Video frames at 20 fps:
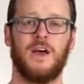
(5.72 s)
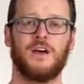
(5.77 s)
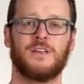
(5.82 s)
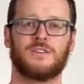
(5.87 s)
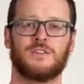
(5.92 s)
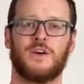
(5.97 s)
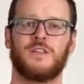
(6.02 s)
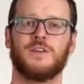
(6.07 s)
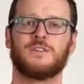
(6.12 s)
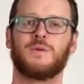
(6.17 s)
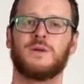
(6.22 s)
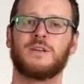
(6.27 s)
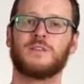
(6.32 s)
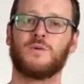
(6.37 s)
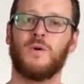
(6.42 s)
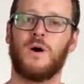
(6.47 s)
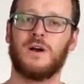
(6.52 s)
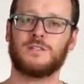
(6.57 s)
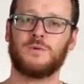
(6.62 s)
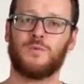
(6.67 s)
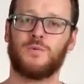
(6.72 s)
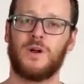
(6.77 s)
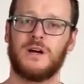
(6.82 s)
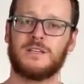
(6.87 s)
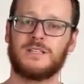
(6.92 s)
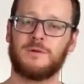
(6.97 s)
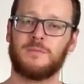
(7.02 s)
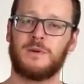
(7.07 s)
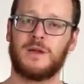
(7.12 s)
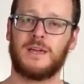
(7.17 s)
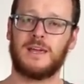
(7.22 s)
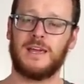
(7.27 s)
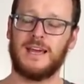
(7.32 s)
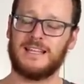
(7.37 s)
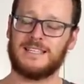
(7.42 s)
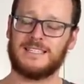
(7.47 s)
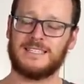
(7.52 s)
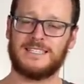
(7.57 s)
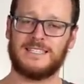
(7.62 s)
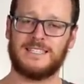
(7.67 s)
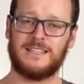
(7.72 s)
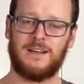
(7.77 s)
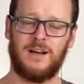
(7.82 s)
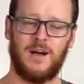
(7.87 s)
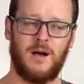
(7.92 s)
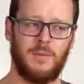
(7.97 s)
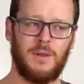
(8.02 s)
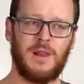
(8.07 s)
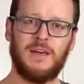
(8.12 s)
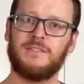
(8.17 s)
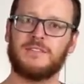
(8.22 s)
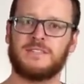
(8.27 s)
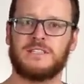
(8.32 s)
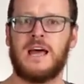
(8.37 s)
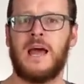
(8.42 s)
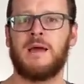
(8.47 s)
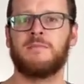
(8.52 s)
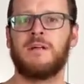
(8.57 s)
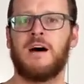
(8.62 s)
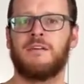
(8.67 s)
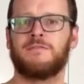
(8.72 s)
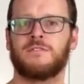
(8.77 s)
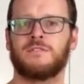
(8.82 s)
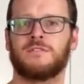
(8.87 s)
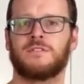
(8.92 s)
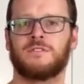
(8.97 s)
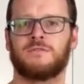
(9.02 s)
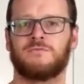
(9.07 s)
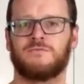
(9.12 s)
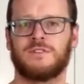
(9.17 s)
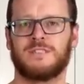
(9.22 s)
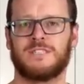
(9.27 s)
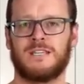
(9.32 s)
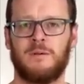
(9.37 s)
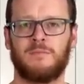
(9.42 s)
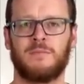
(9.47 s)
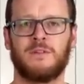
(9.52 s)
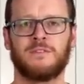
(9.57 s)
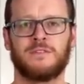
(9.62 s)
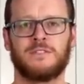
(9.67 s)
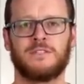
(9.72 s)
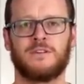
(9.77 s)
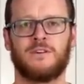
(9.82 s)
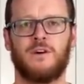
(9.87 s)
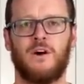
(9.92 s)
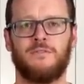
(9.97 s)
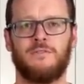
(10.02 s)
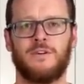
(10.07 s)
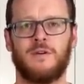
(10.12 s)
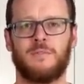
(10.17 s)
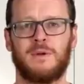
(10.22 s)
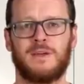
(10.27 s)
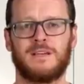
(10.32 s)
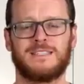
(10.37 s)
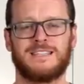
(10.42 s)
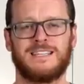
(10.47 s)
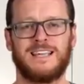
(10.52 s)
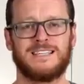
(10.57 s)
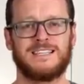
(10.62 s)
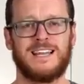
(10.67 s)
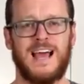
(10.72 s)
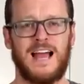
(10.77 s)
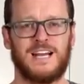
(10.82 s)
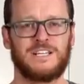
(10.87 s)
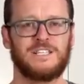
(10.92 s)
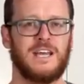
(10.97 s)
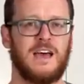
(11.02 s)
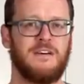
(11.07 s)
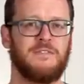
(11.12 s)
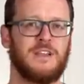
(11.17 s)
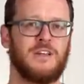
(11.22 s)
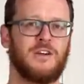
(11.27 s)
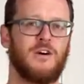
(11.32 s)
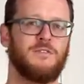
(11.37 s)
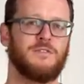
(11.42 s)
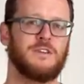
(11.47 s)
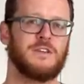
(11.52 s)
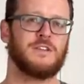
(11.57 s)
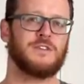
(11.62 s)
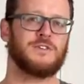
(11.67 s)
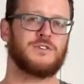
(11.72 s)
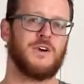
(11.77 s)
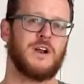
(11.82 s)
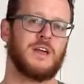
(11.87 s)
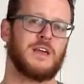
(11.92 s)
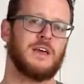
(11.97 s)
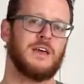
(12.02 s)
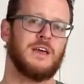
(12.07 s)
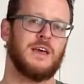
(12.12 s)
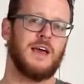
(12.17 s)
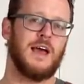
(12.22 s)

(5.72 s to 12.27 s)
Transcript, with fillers: So this one is quite surprising. It's, I believe it's named after its resemblance to coffee because it doesn't actually have any coffee in the drink.